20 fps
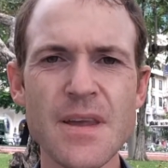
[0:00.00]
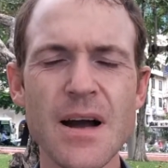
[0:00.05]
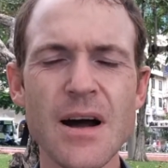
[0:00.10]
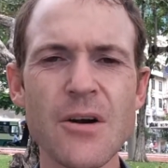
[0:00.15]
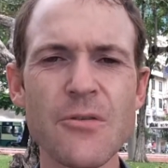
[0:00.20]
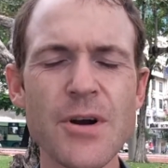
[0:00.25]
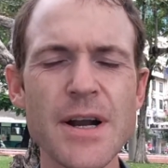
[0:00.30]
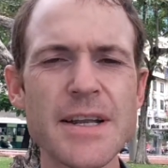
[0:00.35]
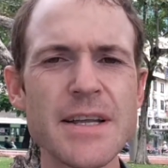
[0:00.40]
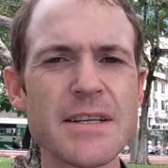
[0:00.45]

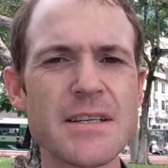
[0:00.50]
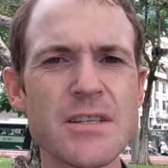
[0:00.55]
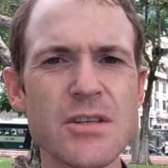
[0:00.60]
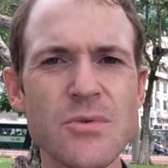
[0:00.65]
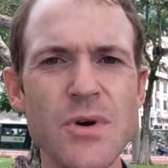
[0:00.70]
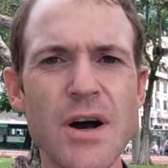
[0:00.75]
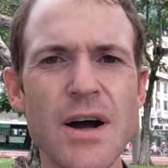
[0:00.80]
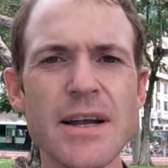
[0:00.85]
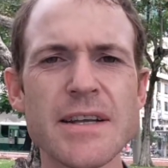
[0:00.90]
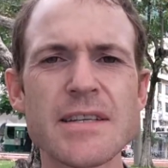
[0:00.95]
I read it
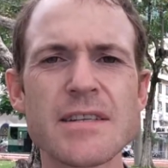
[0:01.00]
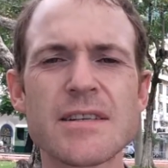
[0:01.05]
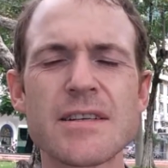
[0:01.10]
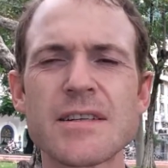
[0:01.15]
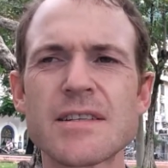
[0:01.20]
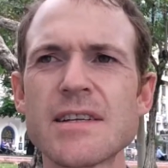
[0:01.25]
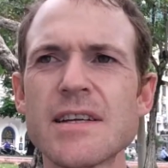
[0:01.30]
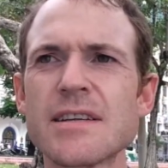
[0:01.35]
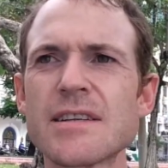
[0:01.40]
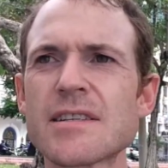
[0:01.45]
twice
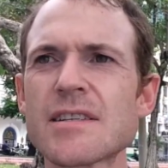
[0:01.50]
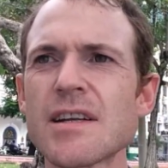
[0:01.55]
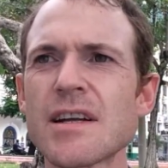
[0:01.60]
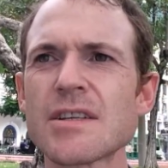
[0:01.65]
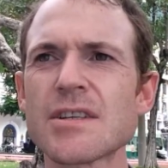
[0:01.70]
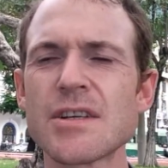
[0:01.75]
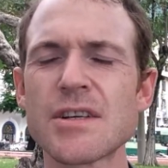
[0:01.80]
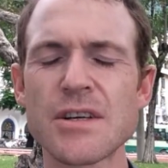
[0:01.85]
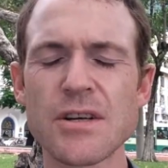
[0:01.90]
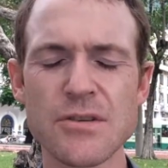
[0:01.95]
because it's
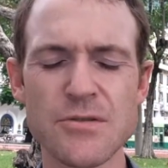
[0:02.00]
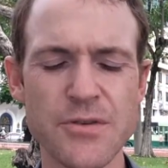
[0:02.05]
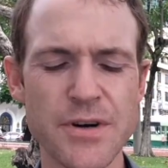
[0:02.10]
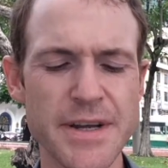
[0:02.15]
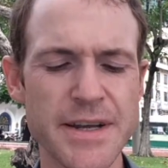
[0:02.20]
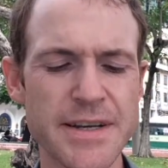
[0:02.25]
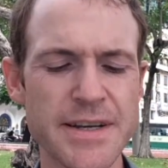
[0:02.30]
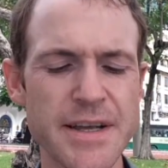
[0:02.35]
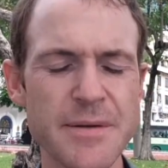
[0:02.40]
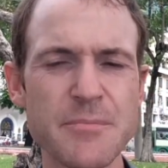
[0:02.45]
such a good
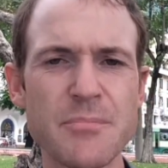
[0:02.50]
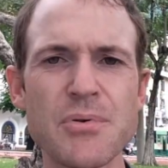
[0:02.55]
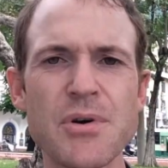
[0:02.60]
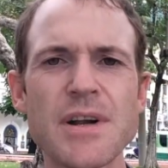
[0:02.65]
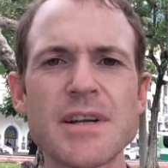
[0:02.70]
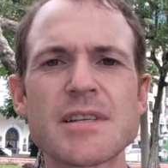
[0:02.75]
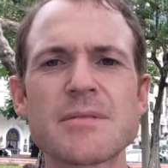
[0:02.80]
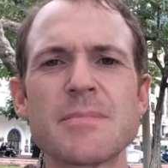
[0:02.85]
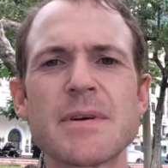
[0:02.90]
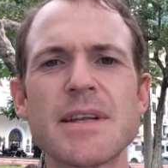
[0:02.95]
read. It
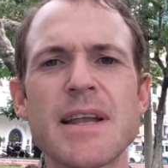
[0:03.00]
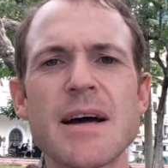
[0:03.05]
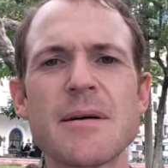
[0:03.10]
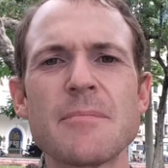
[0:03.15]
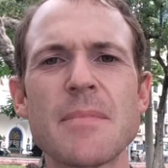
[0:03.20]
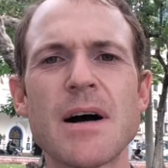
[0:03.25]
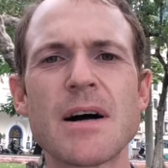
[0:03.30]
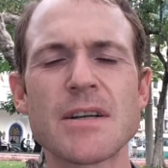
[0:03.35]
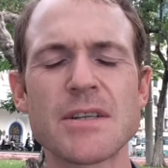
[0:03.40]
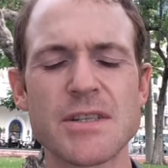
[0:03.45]
impressed me
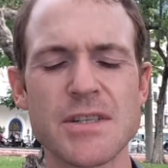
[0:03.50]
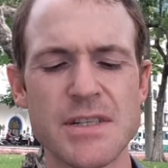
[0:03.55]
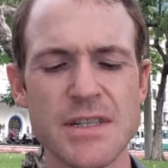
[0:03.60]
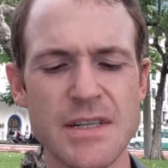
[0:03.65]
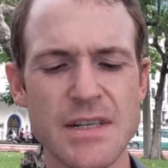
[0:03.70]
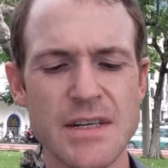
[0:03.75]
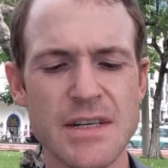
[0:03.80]
that much.